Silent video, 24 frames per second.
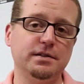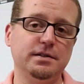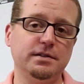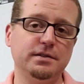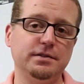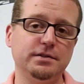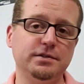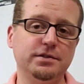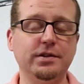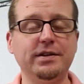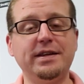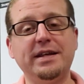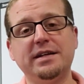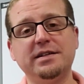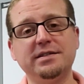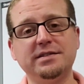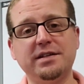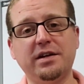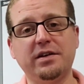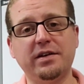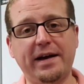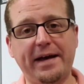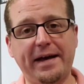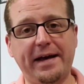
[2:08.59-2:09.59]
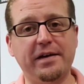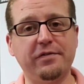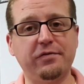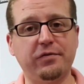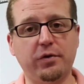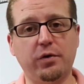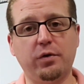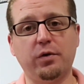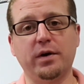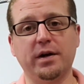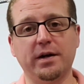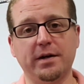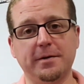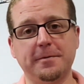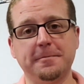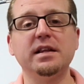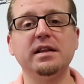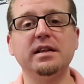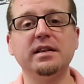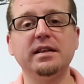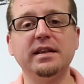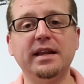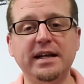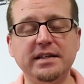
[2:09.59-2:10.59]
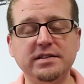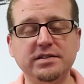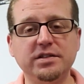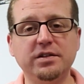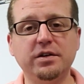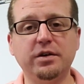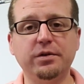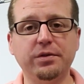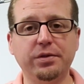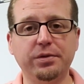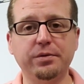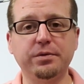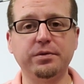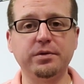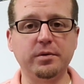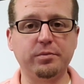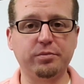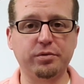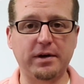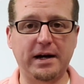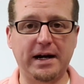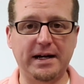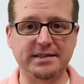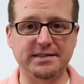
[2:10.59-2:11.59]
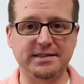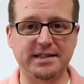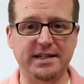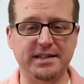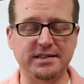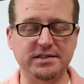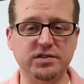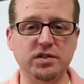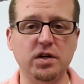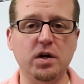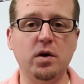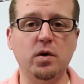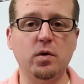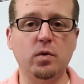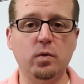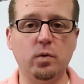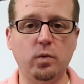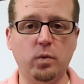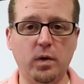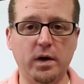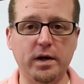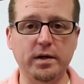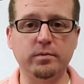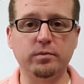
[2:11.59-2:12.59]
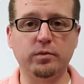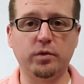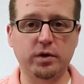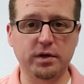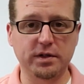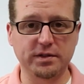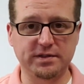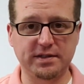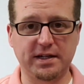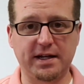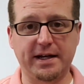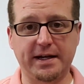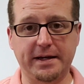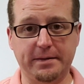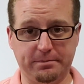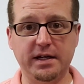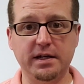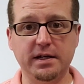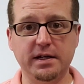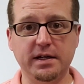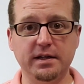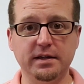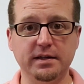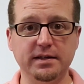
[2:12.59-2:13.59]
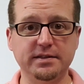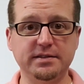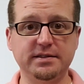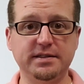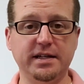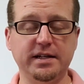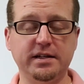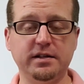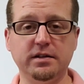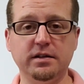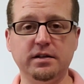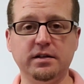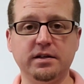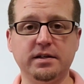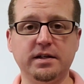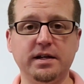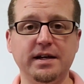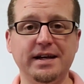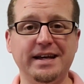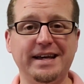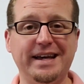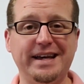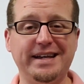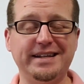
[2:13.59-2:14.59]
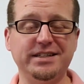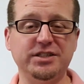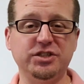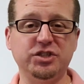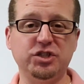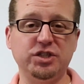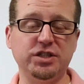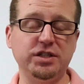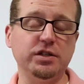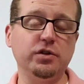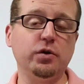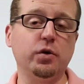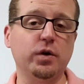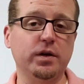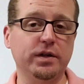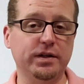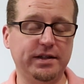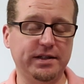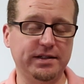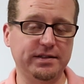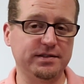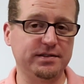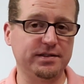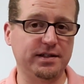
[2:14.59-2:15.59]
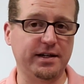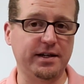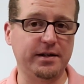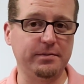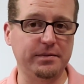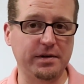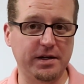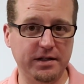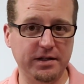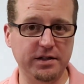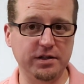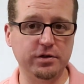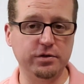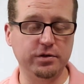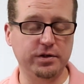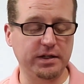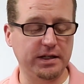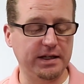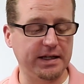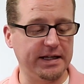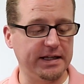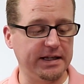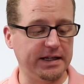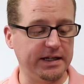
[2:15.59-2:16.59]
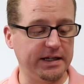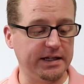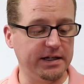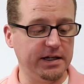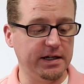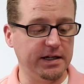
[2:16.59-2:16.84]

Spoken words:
So there's our F chord. Let's go through the process one more time. Let's take a look at a G chord this time on the ukulele.